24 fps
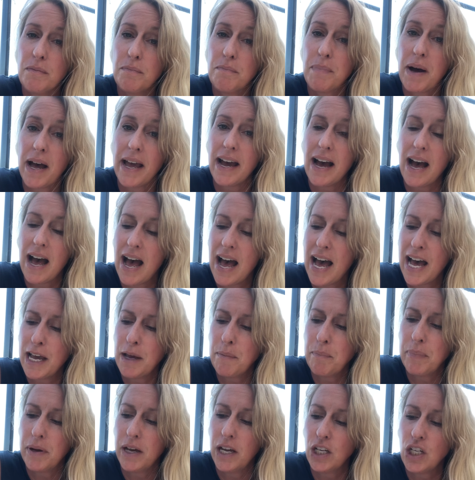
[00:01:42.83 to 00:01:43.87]
by a
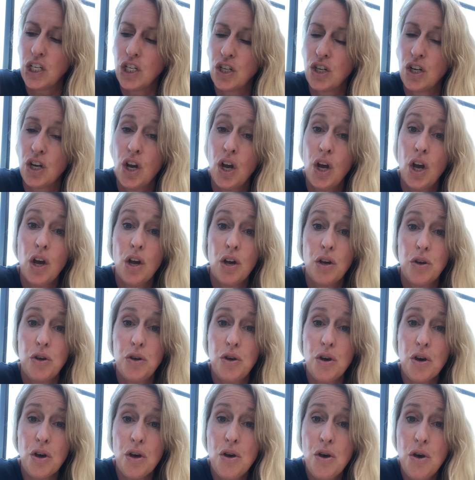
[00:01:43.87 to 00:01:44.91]
high-pitched
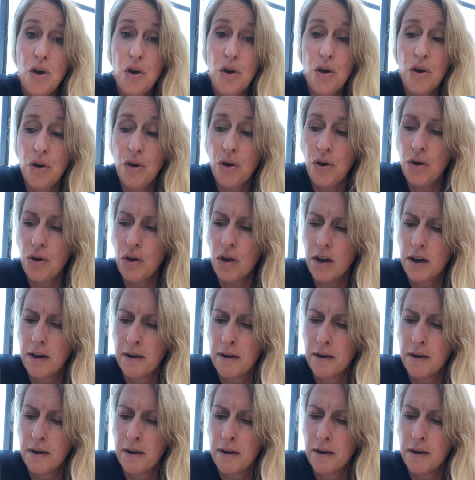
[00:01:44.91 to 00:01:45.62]
"Yoo-hoo!"